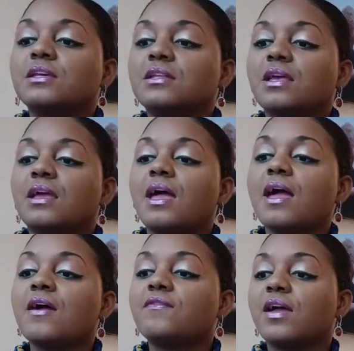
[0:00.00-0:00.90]
in a
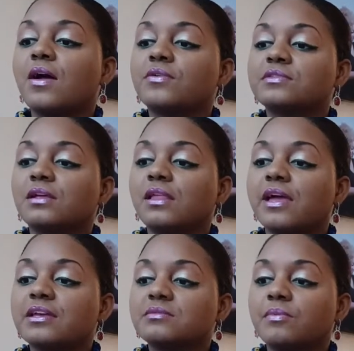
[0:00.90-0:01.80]
1/2 ounce
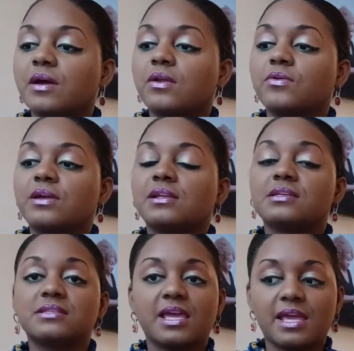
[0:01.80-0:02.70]
glass bottle and
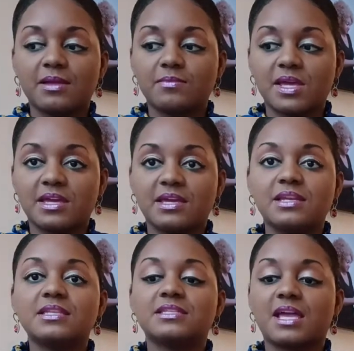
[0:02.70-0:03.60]
is
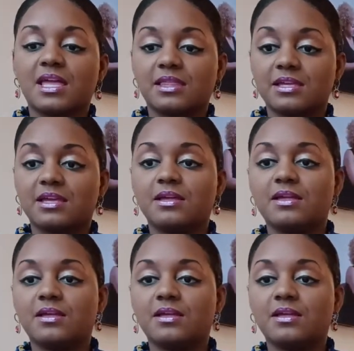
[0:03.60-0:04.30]
handmade daily.